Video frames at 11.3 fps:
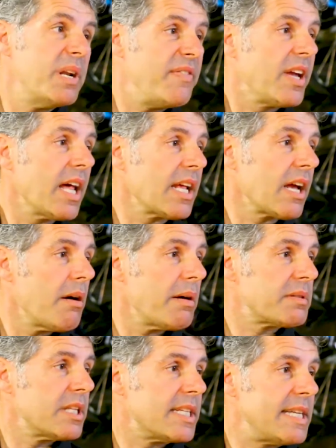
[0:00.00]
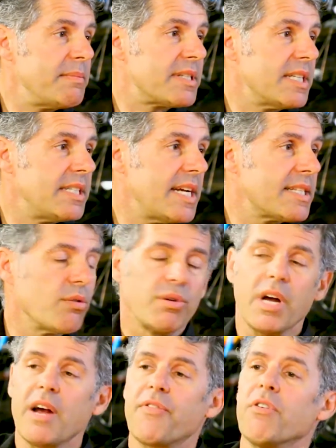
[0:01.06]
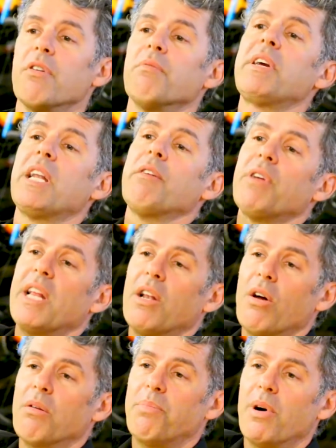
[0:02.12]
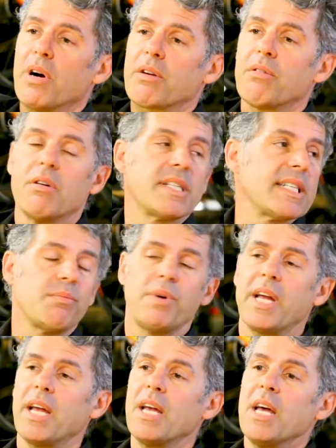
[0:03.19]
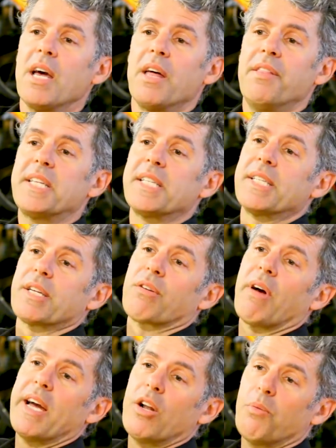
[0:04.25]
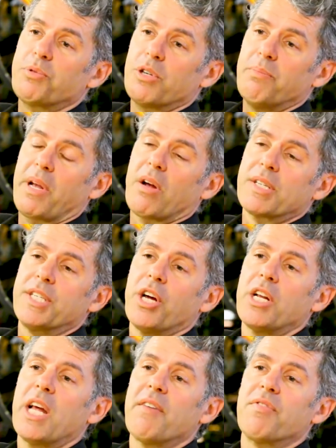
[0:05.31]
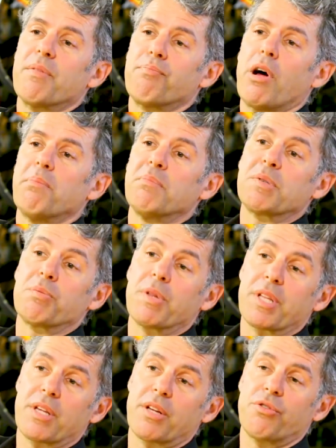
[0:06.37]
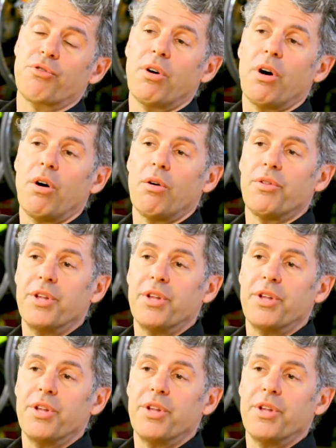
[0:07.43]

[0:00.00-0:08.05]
But if you're going to go up to the Simpson Desert or go for a really, really long bike ride somewhere, this is a great option because you don't have the problems with control